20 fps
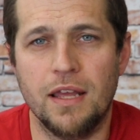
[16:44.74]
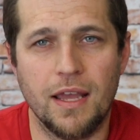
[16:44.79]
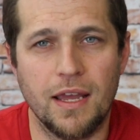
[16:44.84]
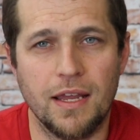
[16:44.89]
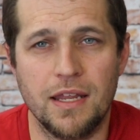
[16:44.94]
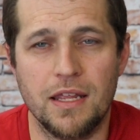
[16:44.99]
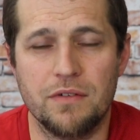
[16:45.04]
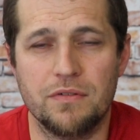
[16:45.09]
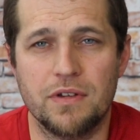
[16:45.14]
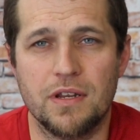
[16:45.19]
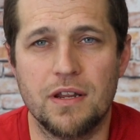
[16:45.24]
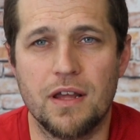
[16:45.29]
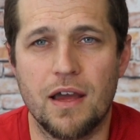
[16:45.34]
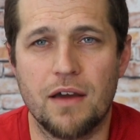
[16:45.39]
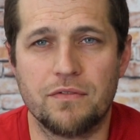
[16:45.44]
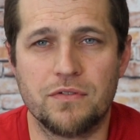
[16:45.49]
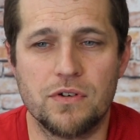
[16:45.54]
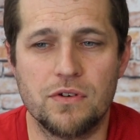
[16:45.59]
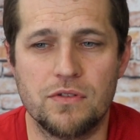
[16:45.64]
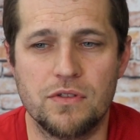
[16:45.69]
And even
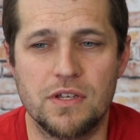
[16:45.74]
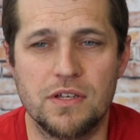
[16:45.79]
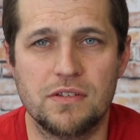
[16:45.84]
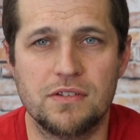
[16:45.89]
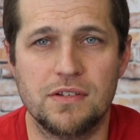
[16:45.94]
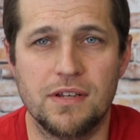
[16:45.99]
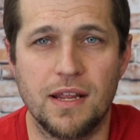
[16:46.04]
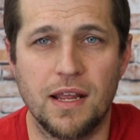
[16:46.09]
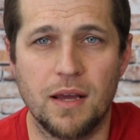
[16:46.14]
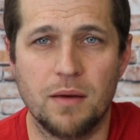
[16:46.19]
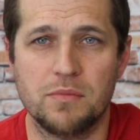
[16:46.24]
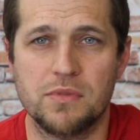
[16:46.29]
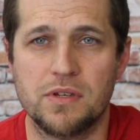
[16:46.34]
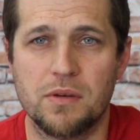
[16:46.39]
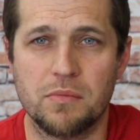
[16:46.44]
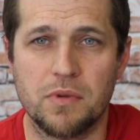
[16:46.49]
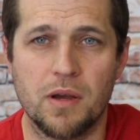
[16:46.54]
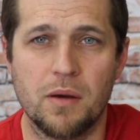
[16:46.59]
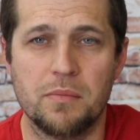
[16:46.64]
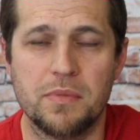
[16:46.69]
after this NAMM,
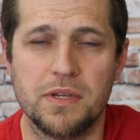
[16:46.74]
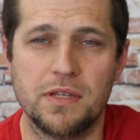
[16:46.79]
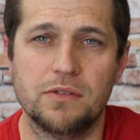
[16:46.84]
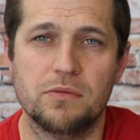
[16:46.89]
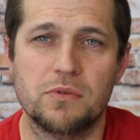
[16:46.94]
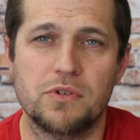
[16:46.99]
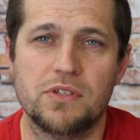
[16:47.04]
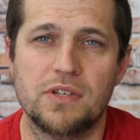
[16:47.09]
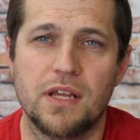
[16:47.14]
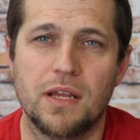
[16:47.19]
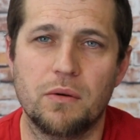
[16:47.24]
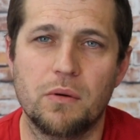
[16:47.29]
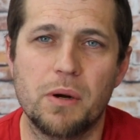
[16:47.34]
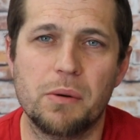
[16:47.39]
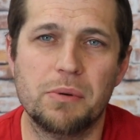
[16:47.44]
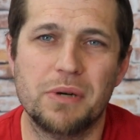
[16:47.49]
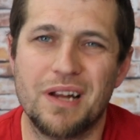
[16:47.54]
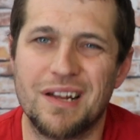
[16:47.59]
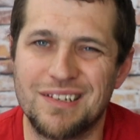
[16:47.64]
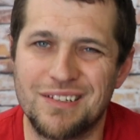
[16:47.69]
some companies were saying, well,
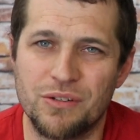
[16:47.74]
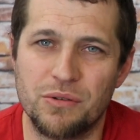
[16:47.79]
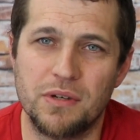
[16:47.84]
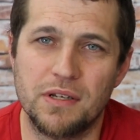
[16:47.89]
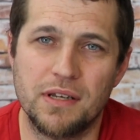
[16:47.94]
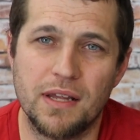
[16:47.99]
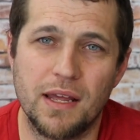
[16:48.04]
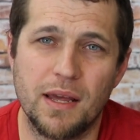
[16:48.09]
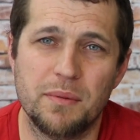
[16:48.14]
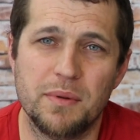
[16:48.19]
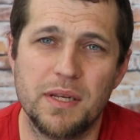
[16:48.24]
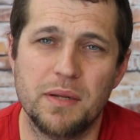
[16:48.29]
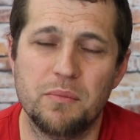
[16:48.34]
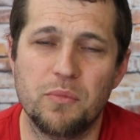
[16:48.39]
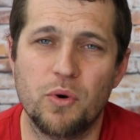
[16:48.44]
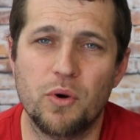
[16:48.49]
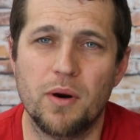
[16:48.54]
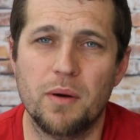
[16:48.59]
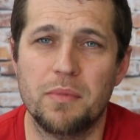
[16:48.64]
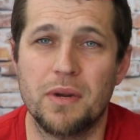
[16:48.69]
we're not doing NAMM
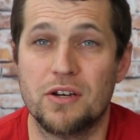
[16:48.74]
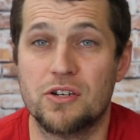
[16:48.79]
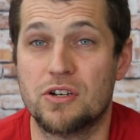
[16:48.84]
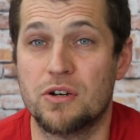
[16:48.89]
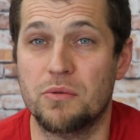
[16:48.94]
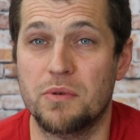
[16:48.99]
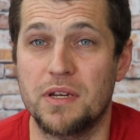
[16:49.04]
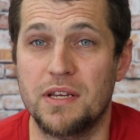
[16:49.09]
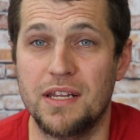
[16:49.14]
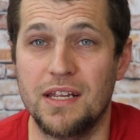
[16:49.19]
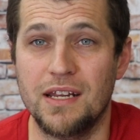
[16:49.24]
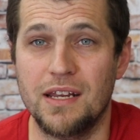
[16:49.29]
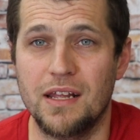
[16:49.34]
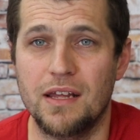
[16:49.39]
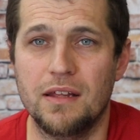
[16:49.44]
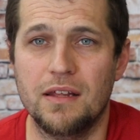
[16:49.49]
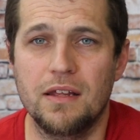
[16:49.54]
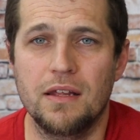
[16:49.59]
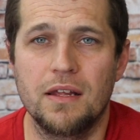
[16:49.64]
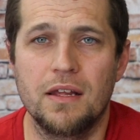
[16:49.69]
anymore. I'm not sure we need
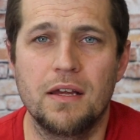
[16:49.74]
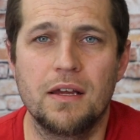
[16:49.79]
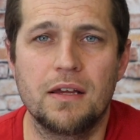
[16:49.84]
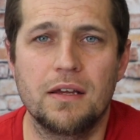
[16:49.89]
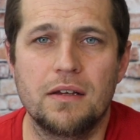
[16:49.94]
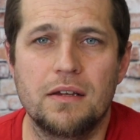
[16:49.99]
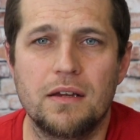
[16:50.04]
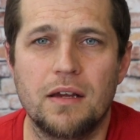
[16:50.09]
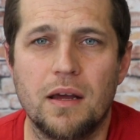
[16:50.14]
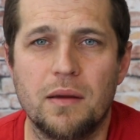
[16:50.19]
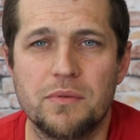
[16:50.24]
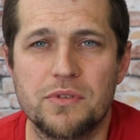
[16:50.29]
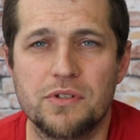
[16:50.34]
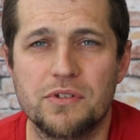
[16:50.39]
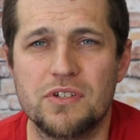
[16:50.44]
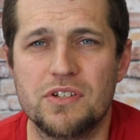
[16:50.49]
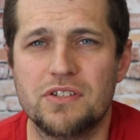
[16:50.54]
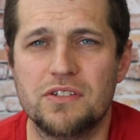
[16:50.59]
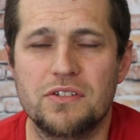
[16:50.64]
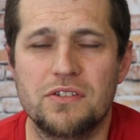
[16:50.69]
it. Um, so
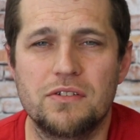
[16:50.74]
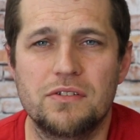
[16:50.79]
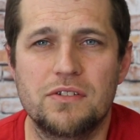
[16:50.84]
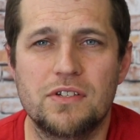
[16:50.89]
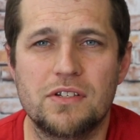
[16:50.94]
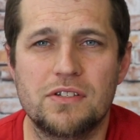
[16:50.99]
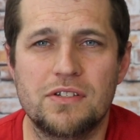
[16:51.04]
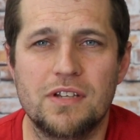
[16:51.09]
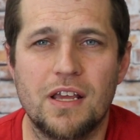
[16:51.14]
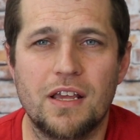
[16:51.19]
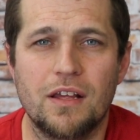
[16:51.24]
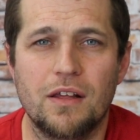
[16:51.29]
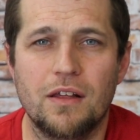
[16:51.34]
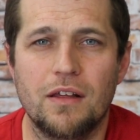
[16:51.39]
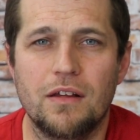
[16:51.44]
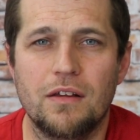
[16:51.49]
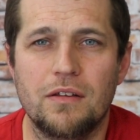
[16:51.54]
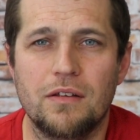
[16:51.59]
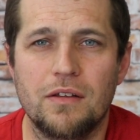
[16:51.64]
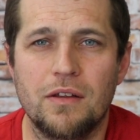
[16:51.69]
just just take
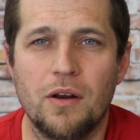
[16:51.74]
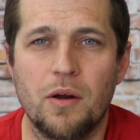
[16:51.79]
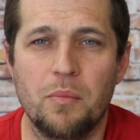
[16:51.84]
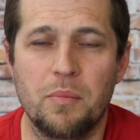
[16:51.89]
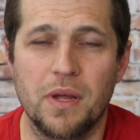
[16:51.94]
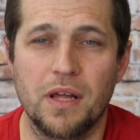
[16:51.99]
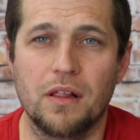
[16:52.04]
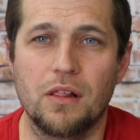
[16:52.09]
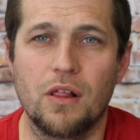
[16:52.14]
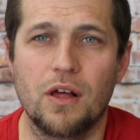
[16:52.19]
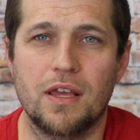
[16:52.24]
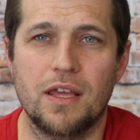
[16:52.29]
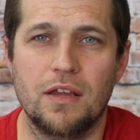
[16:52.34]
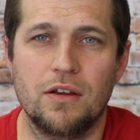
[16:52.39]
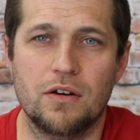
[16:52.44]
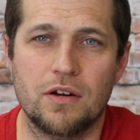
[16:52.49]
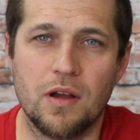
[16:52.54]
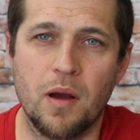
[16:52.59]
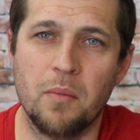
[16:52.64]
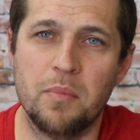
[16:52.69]
a you know big look at
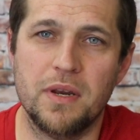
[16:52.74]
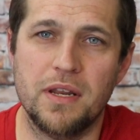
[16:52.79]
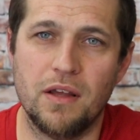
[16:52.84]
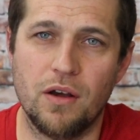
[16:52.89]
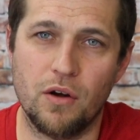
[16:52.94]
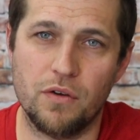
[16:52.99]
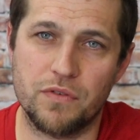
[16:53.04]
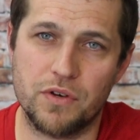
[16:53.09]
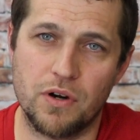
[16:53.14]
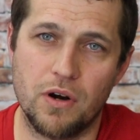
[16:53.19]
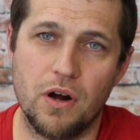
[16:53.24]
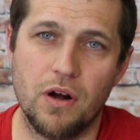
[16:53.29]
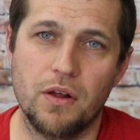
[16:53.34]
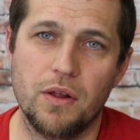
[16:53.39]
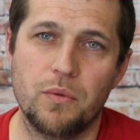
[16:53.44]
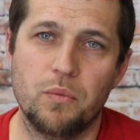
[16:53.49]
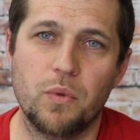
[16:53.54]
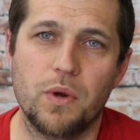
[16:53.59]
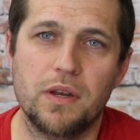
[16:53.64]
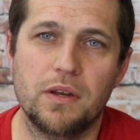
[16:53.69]
your company overall
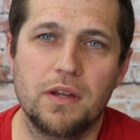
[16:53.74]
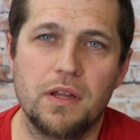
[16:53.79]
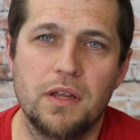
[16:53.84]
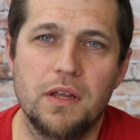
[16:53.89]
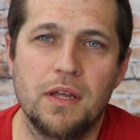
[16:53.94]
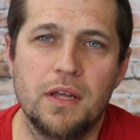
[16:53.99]
and what